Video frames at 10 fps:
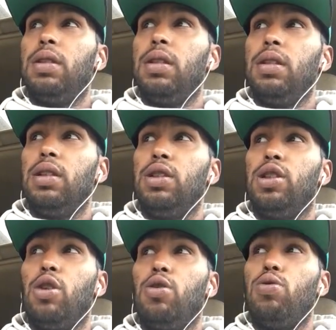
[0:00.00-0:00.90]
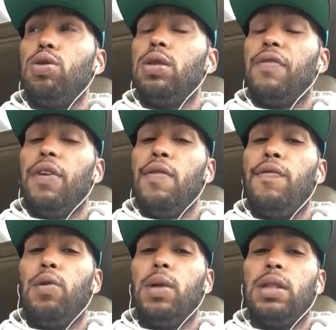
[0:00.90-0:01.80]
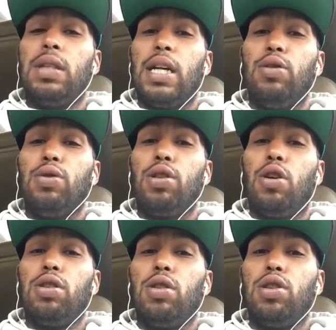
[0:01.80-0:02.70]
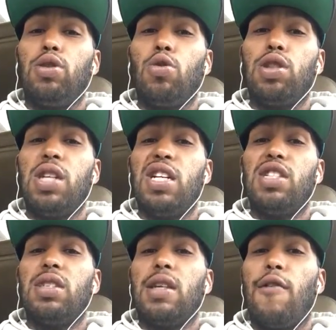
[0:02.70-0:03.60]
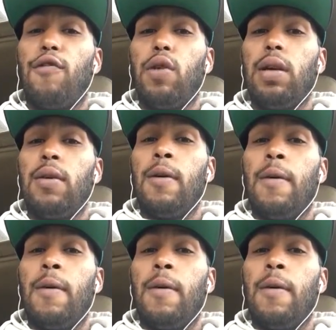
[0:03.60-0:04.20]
the the circles of influence that you start to associate yourself with,